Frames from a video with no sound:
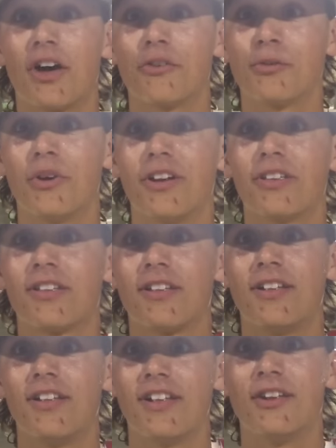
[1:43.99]
I was with,
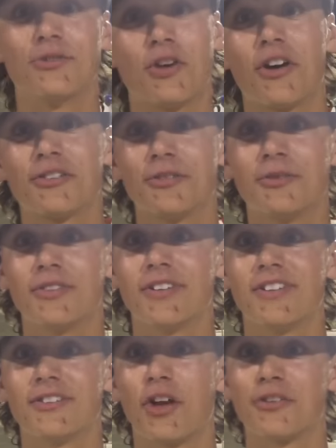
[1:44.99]
it was awesome.
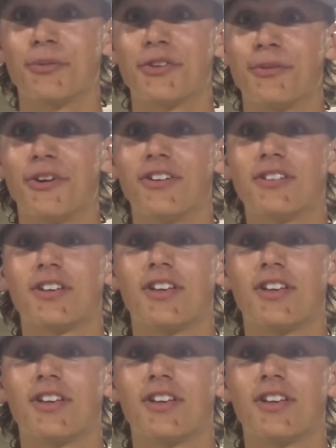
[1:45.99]
It was an awesome experience.